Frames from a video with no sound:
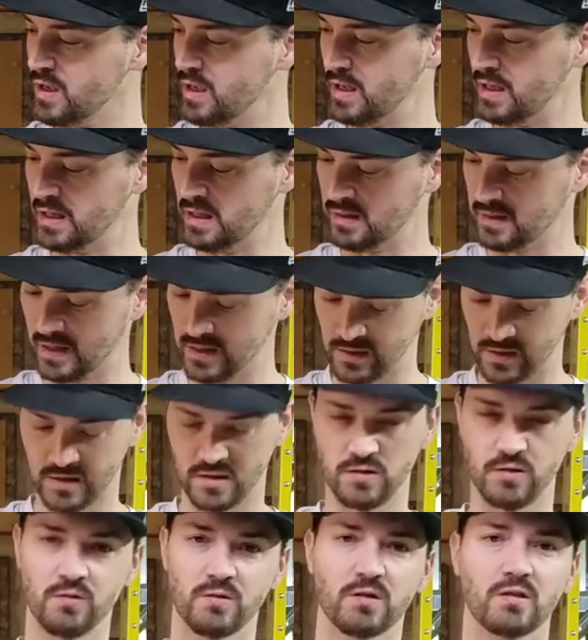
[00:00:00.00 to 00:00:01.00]
and I
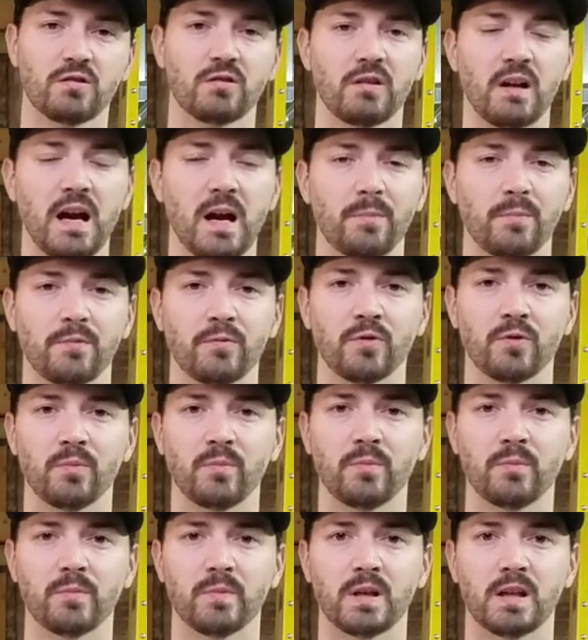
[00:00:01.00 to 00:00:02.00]
just used scrap from
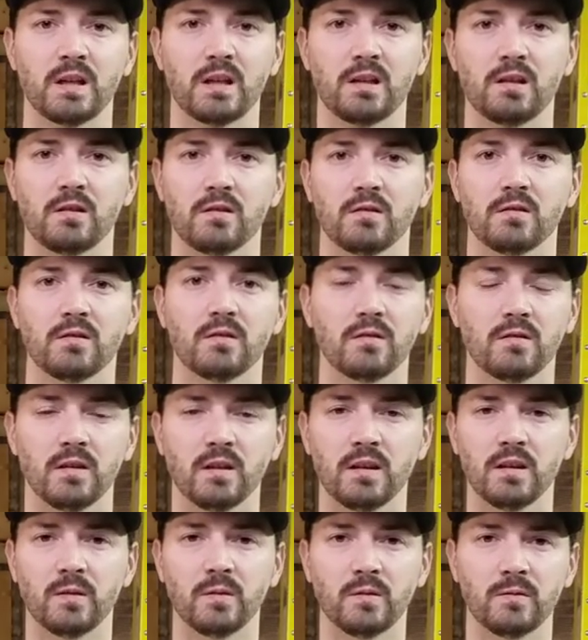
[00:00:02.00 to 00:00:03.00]

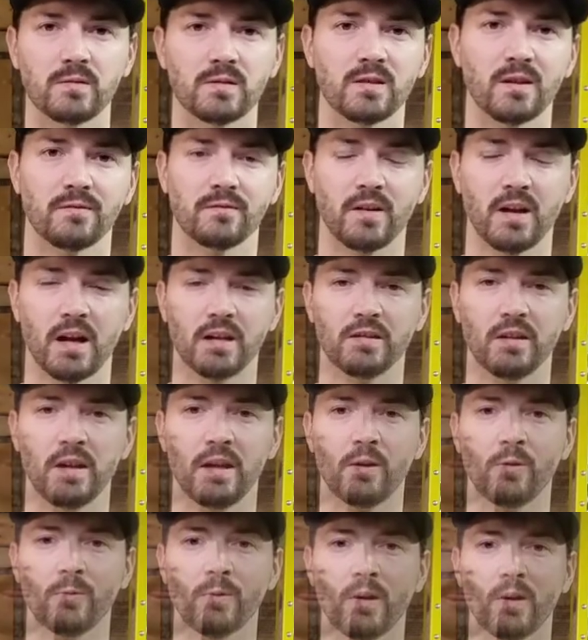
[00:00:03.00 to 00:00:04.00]
the stuff I had
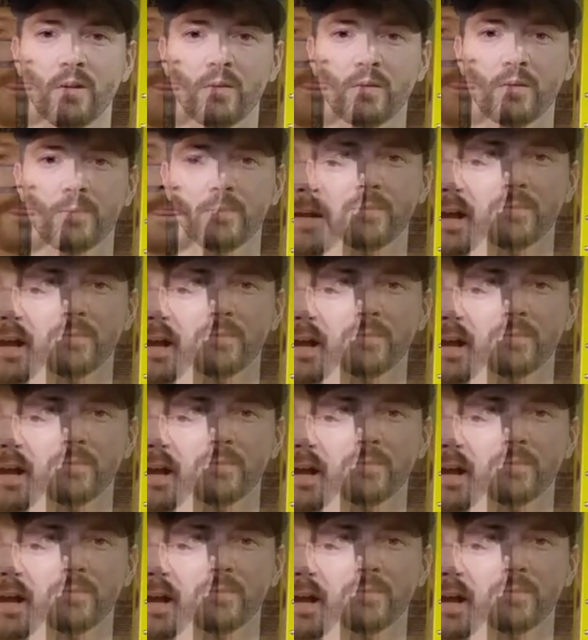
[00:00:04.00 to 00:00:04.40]
laying around.